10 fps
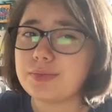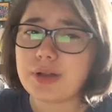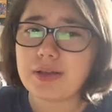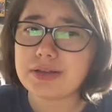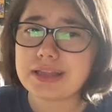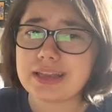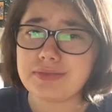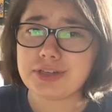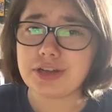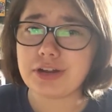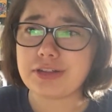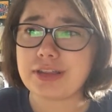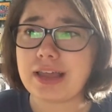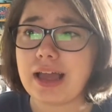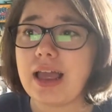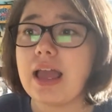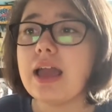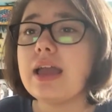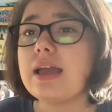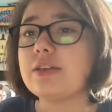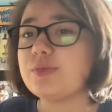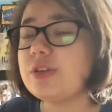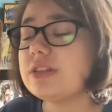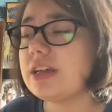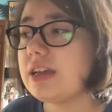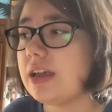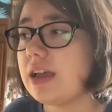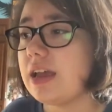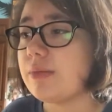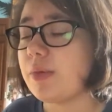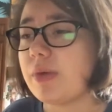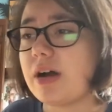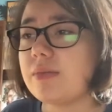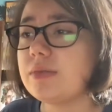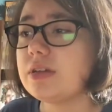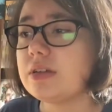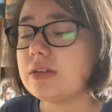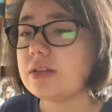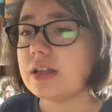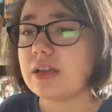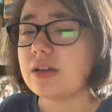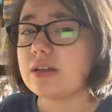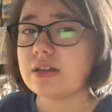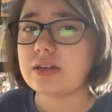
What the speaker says: probably, like, even younger than that, it was middle of the night, and my mom, like,